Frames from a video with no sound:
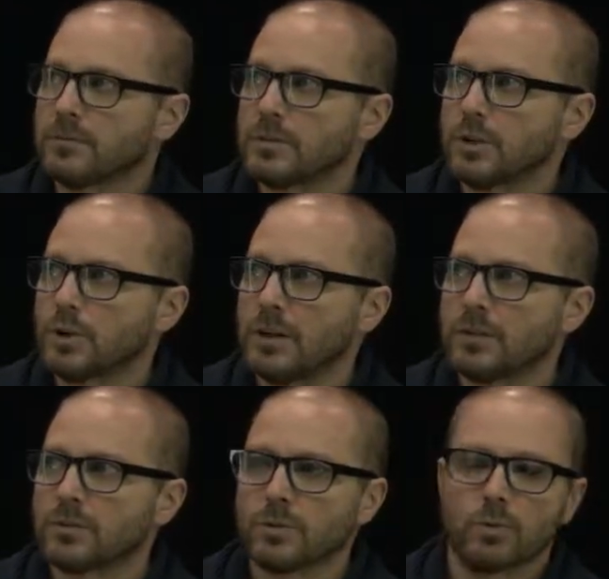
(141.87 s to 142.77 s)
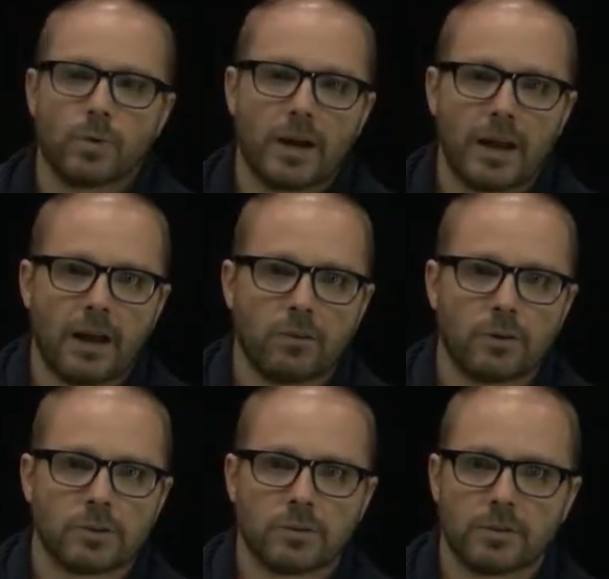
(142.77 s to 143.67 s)
you need to sort of weigh out
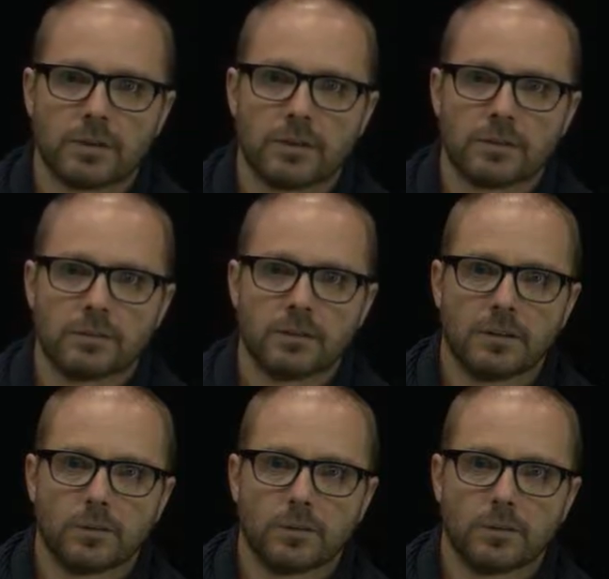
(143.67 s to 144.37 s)
what you think